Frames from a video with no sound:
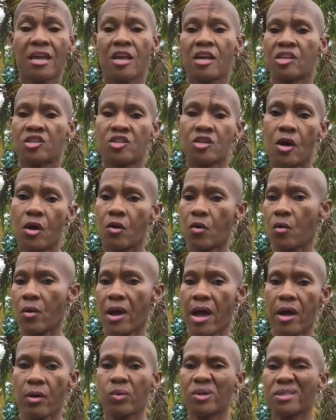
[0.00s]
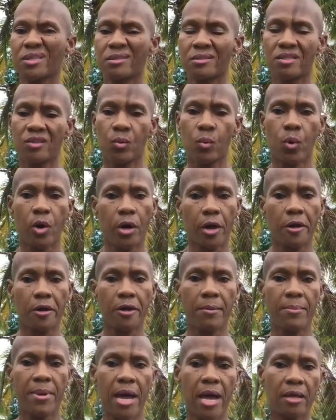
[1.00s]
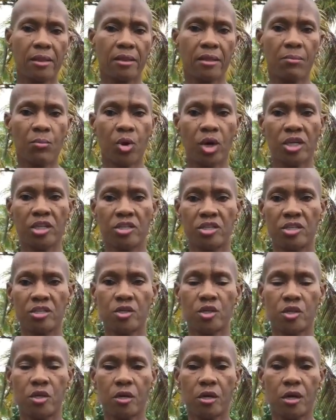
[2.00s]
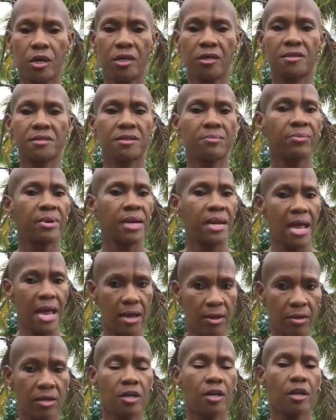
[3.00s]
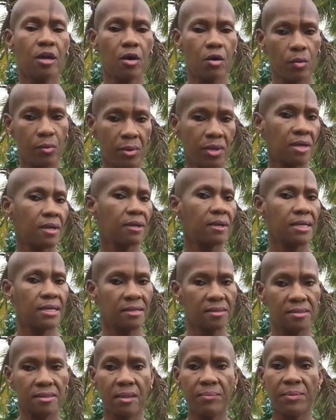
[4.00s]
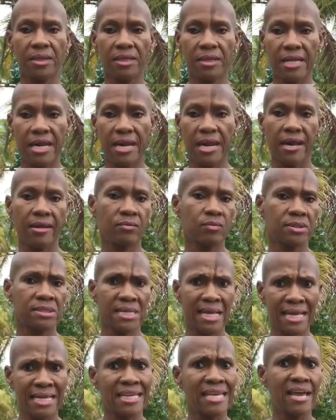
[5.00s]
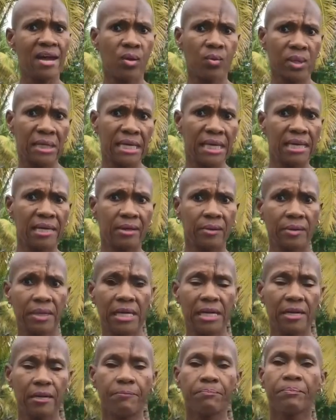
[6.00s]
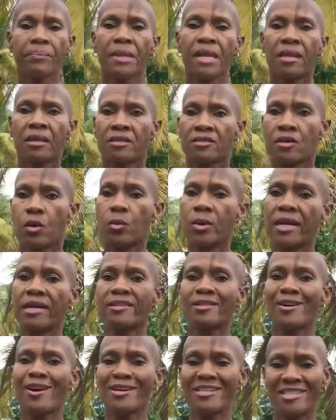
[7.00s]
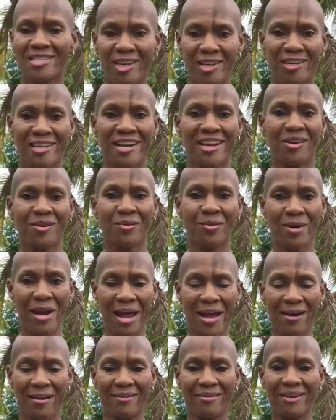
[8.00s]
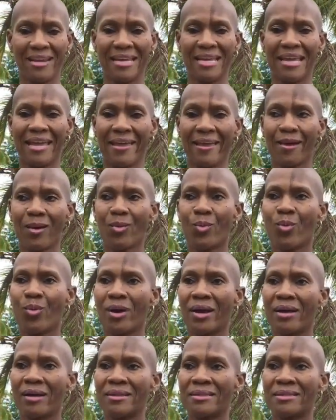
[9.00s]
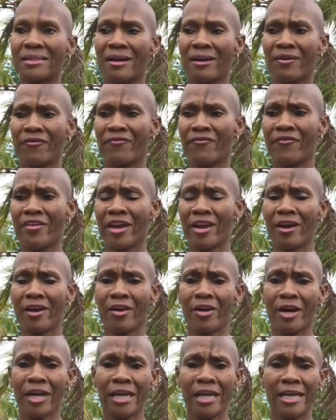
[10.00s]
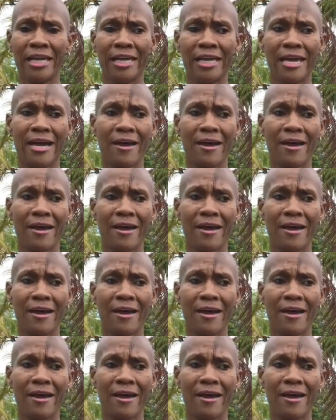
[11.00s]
So I wasn't too worried about the mortgage insurance, but it is something that I was like, yeah, we need it. So when I started to check around, it was a very